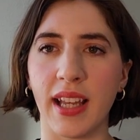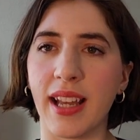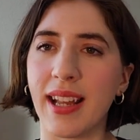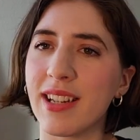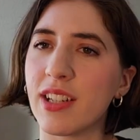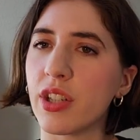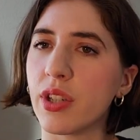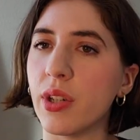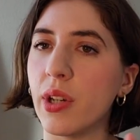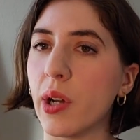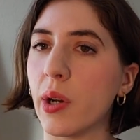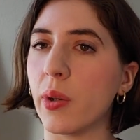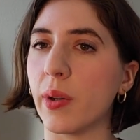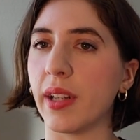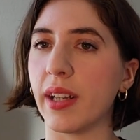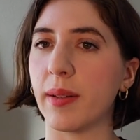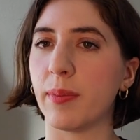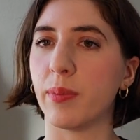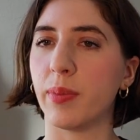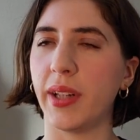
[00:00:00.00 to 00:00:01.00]
each
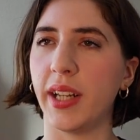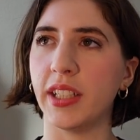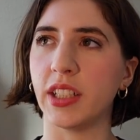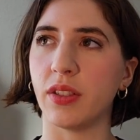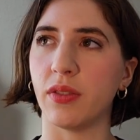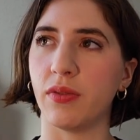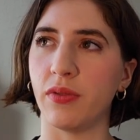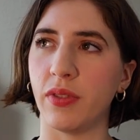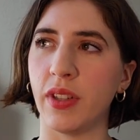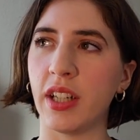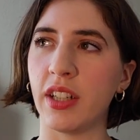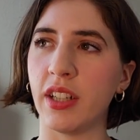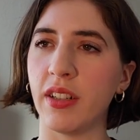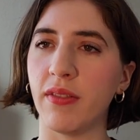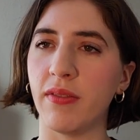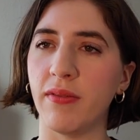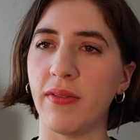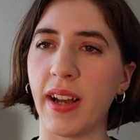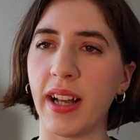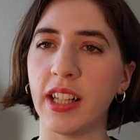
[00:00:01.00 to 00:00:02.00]
note plays a
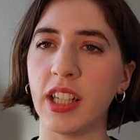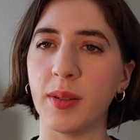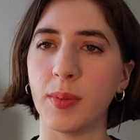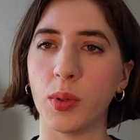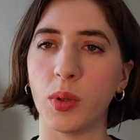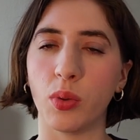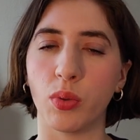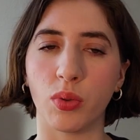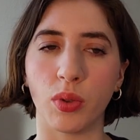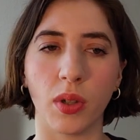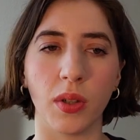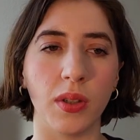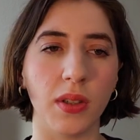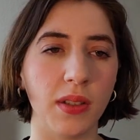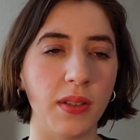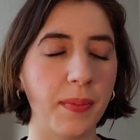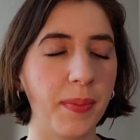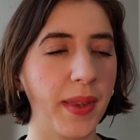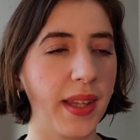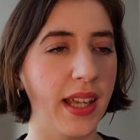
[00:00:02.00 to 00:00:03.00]
very valuable
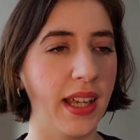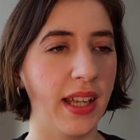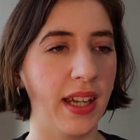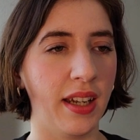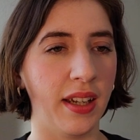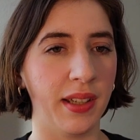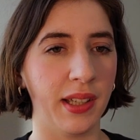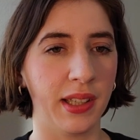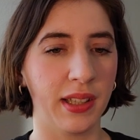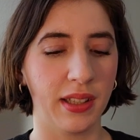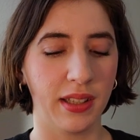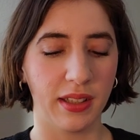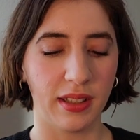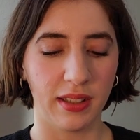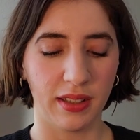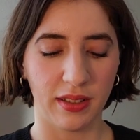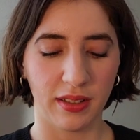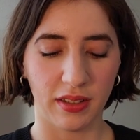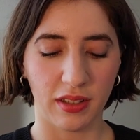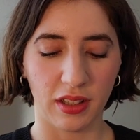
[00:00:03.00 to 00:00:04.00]
role in
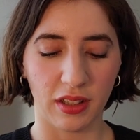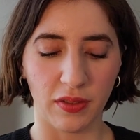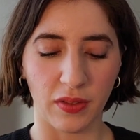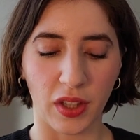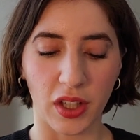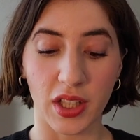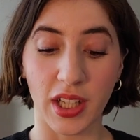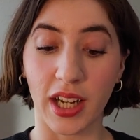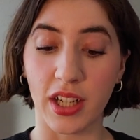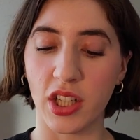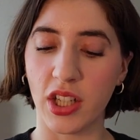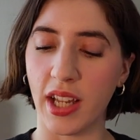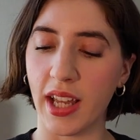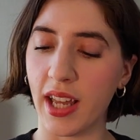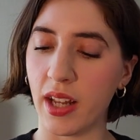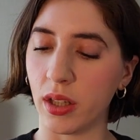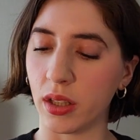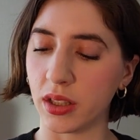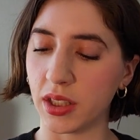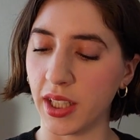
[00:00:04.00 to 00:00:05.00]
Versace
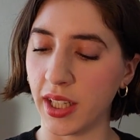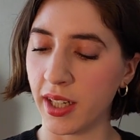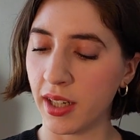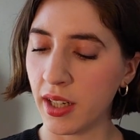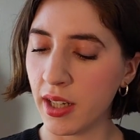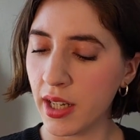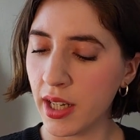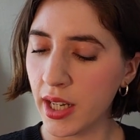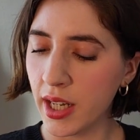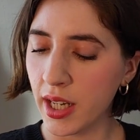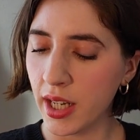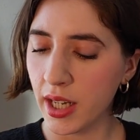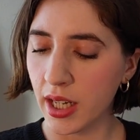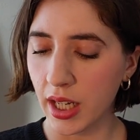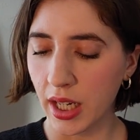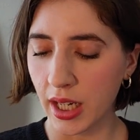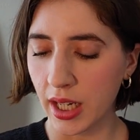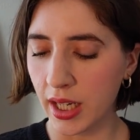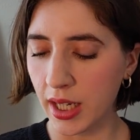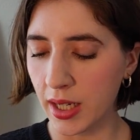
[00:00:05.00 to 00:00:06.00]
Eros here.
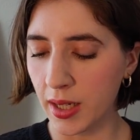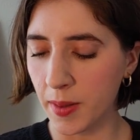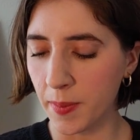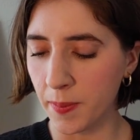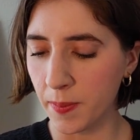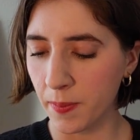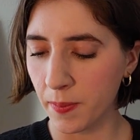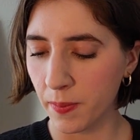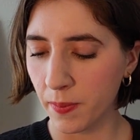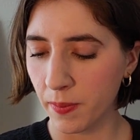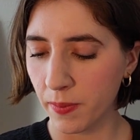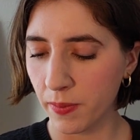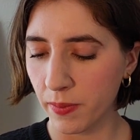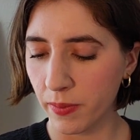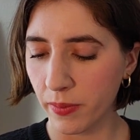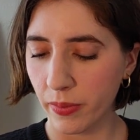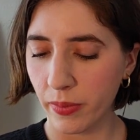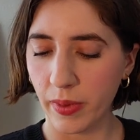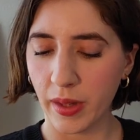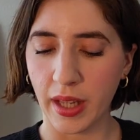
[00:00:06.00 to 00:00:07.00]

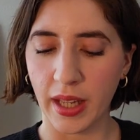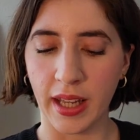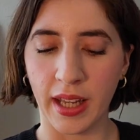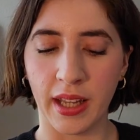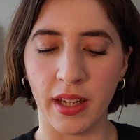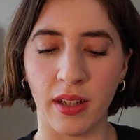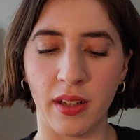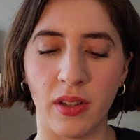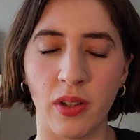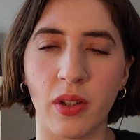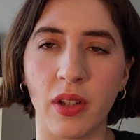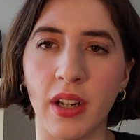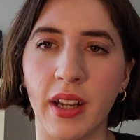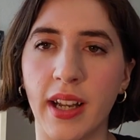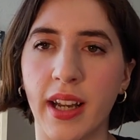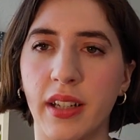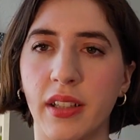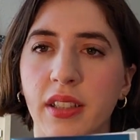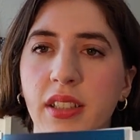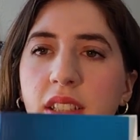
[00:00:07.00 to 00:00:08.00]
And you can
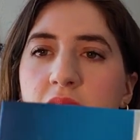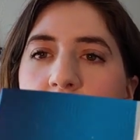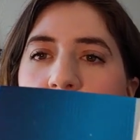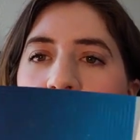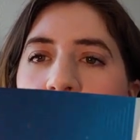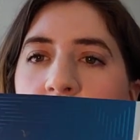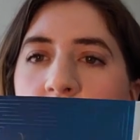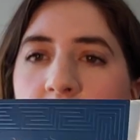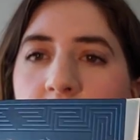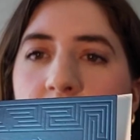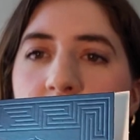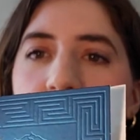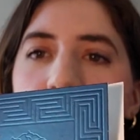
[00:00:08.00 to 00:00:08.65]
kind of see